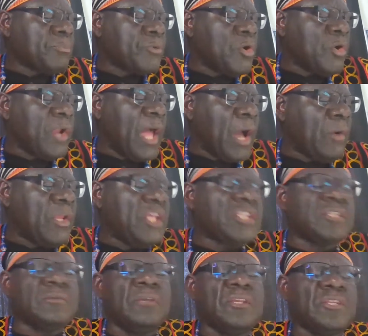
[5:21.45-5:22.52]
pronoun
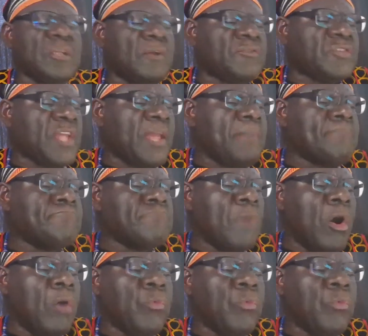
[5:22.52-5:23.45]
instead of saying mo,